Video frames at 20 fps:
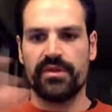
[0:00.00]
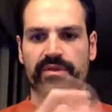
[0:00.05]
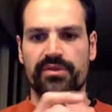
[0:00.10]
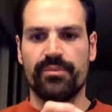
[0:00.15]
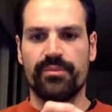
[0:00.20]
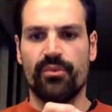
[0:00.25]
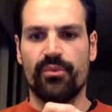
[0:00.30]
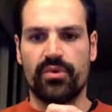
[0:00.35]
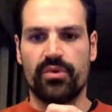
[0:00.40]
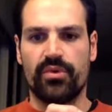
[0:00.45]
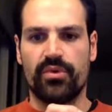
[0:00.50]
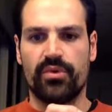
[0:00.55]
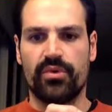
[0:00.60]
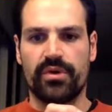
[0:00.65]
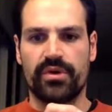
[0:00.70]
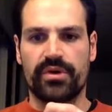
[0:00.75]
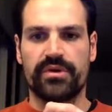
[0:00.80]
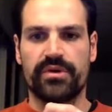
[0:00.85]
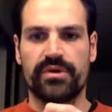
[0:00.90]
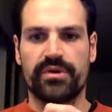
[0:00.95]
the
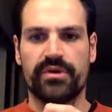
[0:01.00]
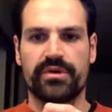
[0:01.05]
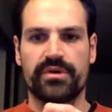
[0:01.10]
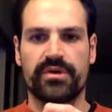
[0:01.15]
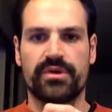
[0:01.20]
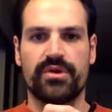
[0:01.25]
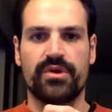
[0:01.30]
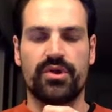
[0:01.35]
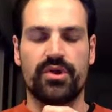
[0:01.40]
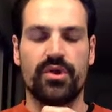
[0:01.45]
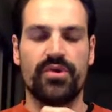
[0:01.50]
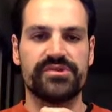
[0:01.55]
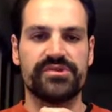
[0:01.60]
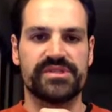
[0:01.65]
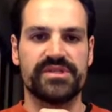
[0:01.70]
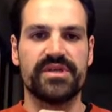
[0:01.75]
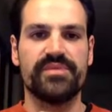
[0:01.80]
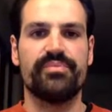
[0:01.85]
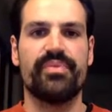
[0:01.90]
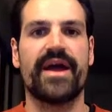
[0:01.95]
more
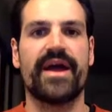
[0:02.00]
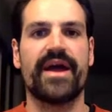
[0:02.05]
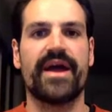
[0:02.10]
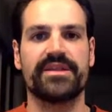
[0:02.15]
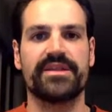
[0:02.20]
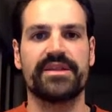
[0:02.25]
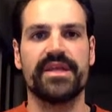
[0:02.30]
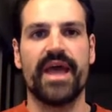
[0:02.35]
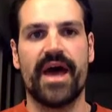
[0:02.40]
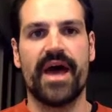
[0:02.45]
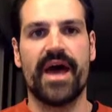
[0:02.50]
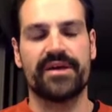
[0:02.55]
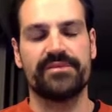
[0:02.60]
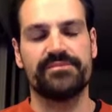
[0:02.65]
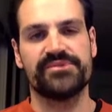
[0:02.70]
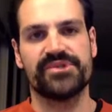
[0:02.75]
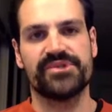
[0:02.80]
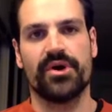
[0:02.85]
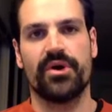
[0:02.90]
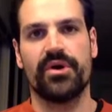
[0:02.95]
closely packed the
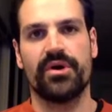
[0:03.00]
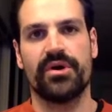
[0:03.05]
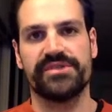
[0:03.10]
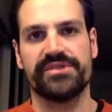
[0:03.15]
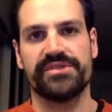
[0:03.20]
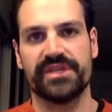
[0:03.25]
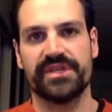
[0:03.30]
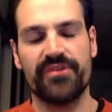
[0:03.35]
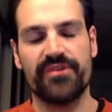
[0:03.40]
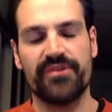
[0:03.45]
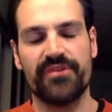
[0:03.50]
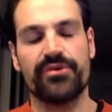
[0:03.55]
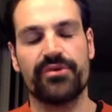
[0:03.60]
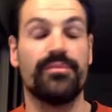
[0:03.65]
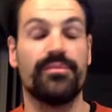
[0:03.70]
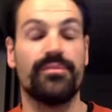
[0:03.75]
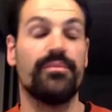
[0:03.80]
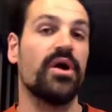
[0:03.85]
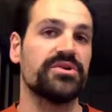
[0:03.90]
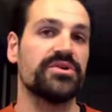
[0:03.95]
atoms are together,
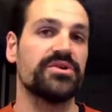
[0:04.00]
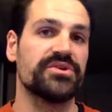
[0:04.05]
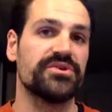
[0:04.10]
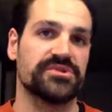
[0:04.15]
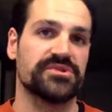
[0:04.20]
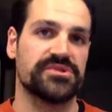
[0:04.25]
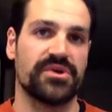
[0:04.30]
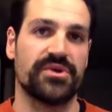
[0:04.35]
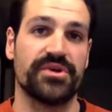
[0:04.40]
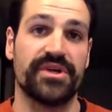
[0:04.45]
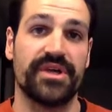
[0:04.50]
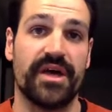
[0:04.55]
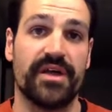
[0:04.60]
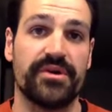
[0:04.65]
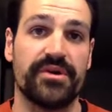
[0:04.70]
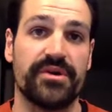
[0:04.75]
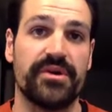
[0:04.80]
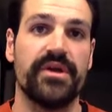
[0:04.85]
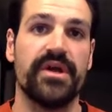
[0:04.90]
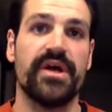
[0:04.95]
the molecules are
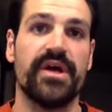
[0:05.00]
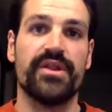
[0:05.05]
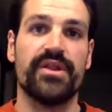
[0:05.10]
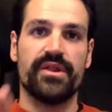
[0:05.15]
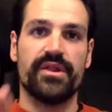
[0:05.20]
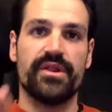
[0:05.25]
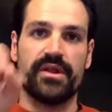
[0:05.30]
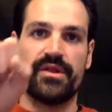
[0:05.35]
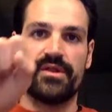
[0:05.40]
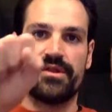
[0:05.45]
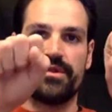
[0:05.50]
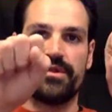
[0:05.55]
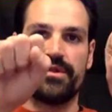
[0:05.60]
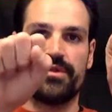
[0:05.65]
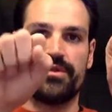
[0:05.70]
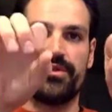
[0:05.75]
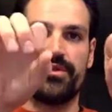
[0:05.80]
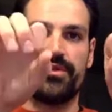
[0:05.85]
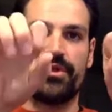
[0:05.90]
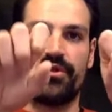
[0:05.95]
together,
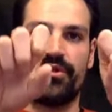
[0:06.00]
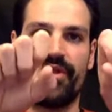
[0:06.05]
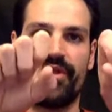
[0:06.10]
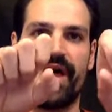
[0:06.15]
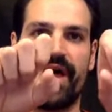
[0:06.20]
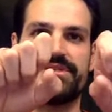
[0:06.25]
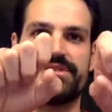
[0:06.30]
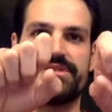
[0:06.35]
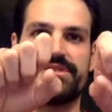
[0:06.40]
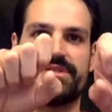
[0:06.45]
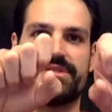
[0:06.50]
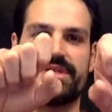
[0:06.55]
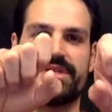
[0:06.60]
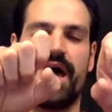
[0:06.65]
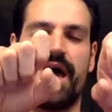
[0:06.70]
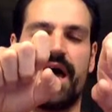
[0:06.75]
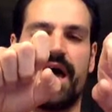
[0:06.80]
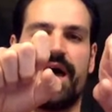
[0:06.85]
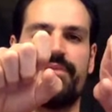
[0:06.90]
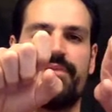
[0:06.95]
the less
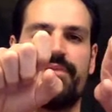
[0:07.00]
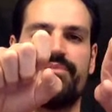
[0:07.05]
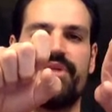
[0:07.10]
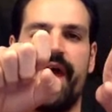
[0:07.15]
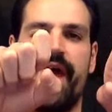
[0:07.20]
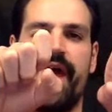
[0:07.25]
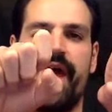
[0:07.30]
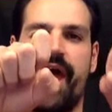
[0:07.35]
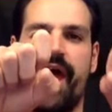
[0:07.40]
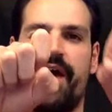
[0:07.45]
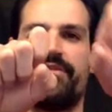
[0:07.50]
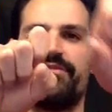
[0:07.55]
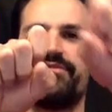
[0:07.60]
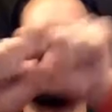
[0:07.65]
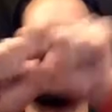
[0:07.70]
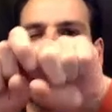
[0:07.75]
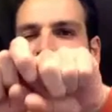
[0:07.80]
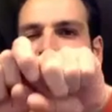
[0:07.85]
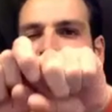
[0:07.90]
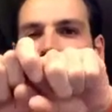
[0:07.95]
time they have
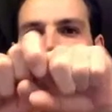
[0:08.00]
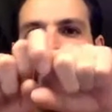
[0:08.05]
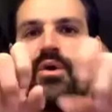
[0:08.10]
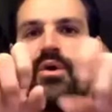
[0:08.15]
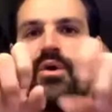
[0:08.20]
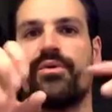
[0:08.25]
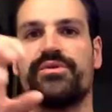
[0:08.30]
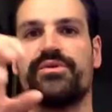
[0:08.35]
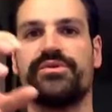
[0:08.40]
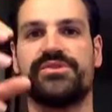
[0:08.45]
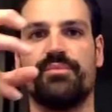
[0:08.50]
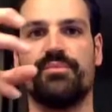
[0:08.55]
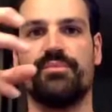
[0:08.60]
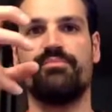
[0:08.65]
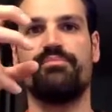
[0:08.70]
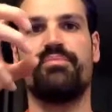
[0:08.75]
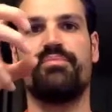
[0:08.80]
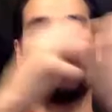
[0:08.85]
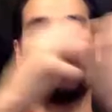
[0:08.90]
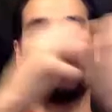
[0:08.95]
to go to
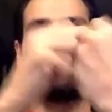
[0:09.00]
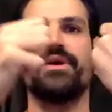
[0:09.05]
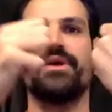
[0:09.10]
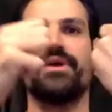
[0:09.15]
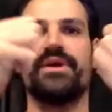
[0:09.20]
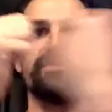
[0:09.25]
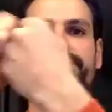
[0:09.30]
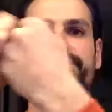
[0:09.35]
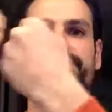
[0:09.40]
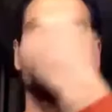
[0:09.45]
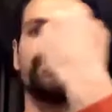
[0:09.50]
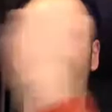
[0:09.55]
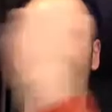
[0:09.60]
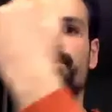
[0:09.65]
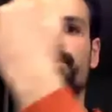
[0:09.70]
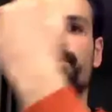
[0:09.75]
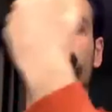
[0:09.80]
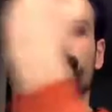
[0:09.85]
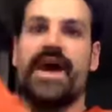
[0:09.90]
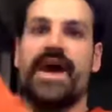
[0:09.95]
bump into
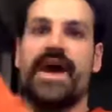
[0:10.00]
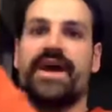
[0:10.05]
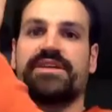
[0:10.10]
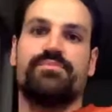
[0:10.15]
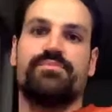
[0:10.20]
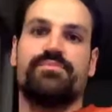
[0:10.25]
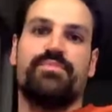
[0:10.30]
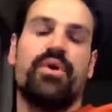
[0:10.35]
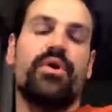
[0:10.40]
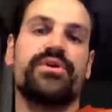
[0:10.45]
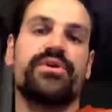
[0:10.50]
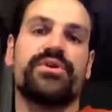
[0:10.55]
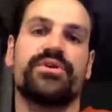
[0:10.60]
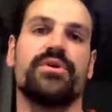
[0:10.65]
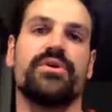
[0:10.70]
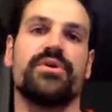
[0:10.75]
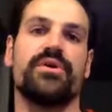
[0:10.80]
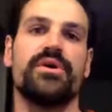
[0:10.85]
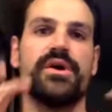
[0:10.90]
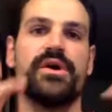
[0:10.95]
the next
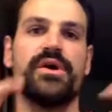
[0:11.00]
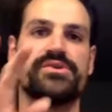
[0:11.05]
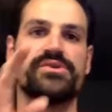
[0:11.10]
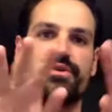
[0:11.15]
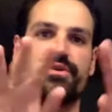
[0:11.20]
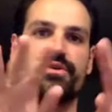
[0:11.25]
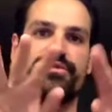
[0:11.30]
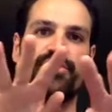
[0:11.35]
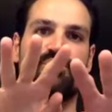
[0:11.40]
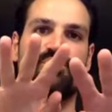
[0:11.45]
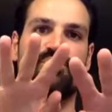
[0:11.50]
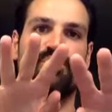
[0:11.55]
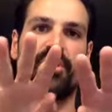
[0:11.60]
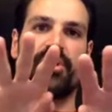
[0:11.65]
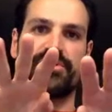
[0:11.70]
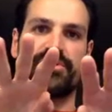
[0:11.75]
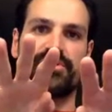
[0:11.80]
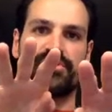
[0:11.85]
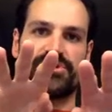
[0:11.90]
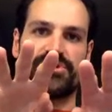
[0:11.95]
particle. So if you have
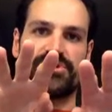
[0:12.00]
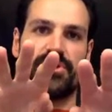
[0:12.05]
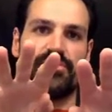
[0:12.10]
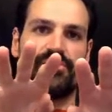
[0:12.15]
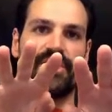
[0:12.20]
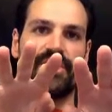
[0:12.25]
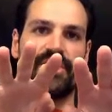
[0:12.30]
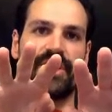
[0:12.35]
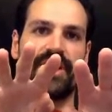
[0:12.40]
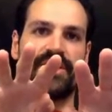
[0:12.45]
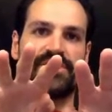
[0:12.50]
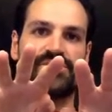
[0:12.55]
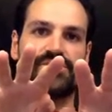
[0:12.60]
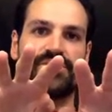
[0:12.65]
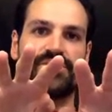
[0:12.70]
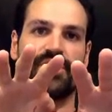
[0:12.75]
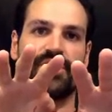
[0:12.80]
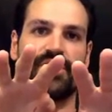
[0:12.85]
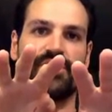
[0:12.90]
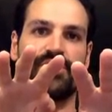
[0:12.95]
particles all right next to
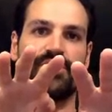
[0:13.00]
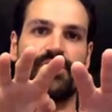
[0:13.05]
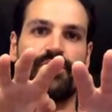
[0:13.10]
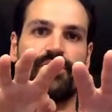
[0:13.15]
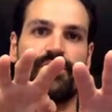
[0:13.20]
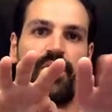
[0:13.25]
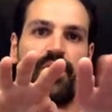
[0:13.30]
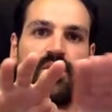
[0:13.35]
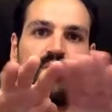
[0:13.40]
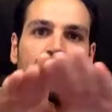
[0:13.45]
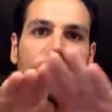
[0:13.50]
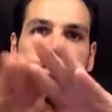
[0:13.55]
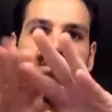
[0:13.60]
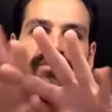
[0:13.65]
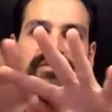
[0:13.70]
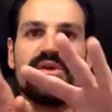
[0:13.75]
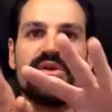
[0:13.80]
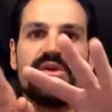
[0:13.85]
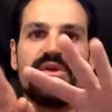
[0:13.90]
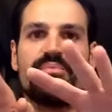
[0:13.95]
each other, one wave
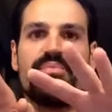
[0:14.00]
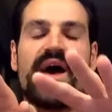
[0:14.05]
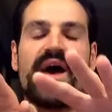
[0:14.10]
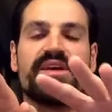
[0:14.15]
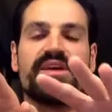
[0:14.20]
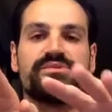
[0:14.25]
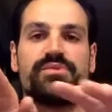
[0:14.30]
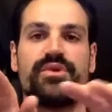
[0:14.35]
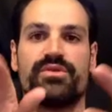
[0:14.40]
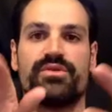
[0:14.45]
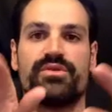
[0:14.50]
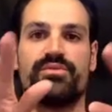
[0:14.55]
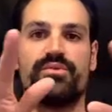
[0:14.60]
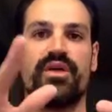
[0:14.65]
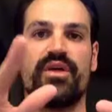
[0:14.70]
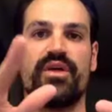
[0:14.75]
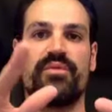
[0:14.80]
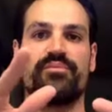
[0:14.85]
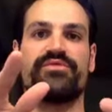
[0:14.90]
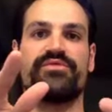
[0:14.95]
is going to pass right through
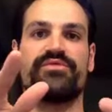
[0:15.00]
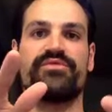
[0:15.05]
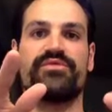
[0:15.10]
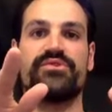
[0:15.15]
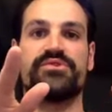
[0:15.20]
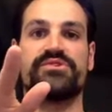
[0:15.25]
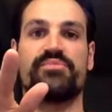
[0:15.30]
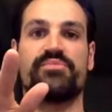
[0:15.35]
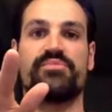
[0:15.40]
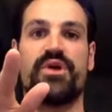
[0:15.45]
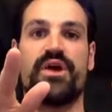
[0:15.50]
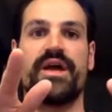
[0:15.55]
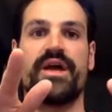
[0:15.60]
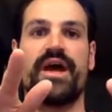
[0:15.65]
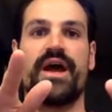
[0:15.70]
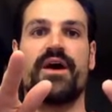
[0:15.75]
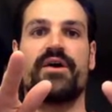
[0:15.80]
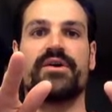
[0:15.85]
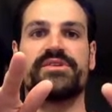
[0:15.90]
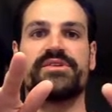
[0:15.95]
them. But if they're spread
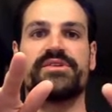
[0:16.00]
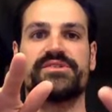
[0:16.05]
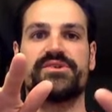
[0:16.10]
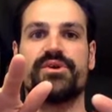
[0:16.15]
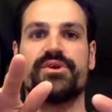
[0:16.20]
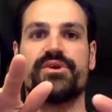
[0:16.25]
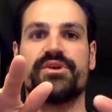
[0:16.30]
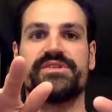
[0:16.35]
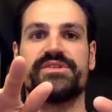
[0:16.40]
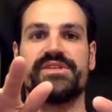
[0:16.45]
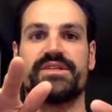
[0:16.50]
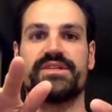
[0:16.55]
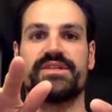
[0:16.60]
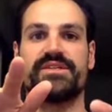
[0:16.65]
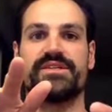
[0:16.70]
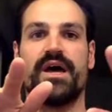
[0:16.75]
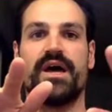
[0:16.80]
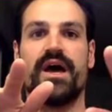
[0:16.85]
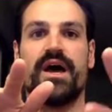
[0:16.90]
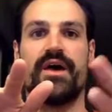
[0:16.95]
out, it's going to take
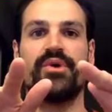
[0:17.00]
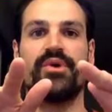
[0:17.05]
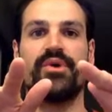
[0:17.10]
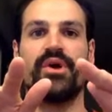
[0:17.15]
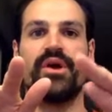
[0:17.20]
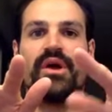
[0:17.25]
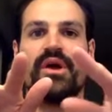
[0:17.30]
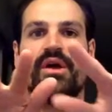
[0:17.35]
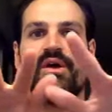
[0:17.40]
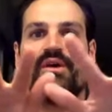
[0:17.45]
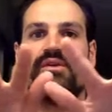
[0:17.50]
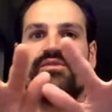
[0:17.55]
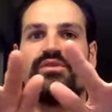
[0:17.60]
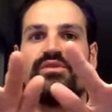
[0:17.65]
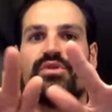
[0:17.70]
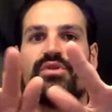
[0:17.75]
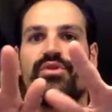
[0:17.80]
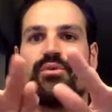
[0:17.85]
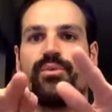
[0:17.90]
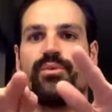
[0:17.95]
time
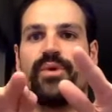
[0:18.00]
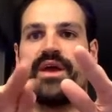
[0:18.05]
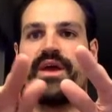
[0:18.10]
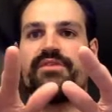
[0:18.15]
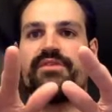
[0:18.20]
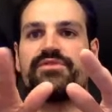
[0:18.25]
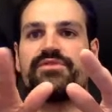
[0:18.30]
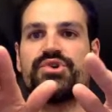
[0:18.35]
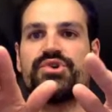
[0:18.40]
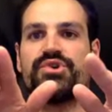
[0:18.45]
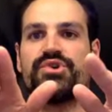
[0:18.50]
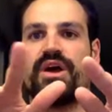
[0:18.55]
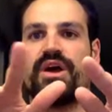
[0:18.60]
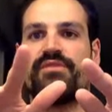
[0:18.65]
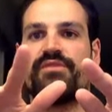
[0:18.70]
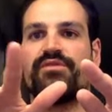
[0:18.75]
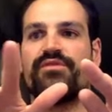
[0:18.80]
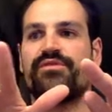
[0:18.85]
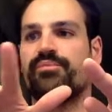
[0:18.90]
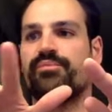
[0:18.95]
for the wave to
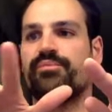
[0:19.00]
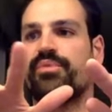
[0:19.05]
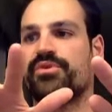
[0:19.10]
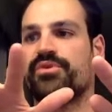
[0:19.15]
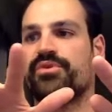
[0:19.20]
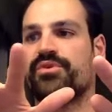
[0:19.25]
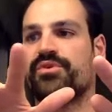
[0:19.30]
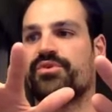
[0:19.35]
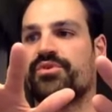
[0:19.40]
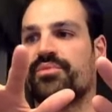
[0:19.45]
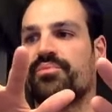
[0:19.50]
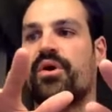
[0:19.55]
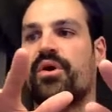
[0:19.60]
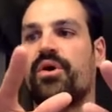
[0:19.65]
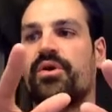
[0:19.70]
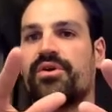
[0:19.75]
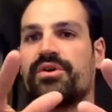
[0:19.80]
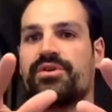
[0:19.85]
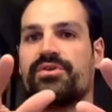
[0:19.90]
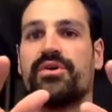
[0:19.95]
travel from particle to
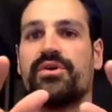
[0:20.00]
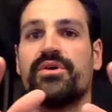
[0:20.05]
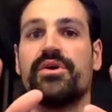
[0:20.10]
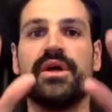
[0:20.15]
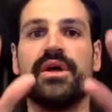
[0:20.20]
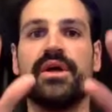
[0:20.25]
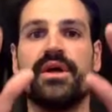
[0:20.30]
particle.